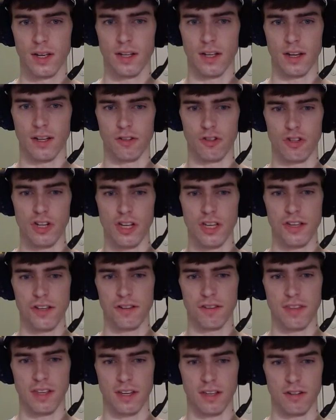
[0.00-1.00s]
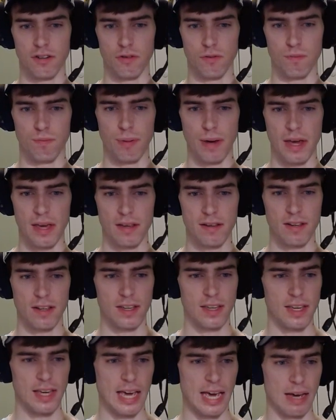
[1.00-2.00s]
A genius that can do basic
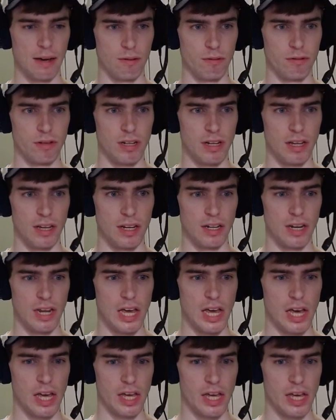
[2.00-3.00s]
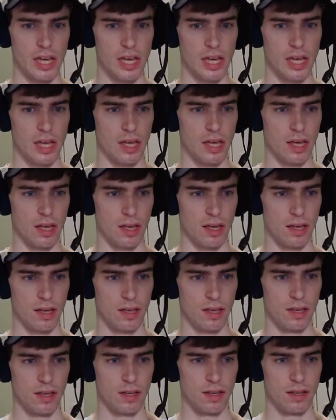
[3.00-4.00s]
counting. Haha.
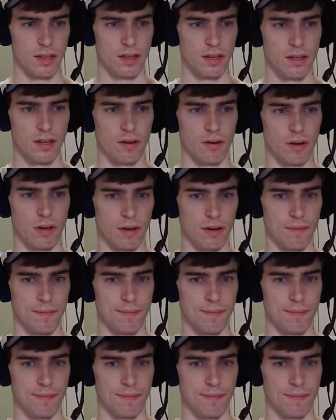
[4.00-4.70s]
Okay.